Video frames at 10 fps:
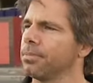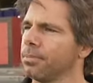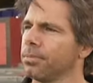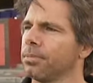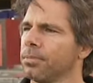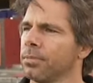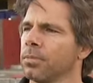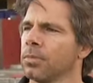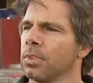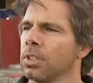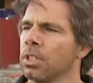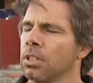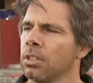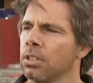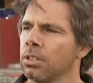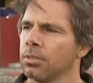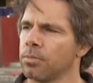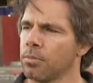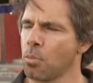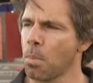-hmm. So tell me,
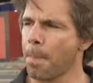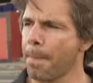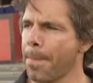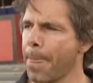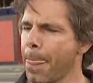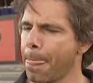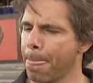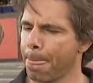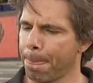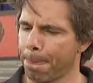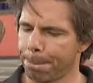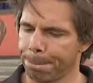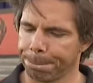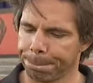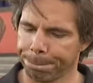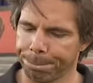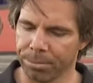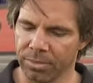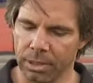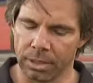what's your future? As
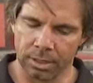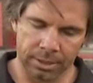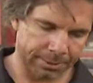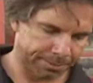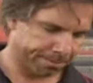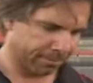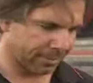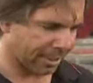we walk into the sunset,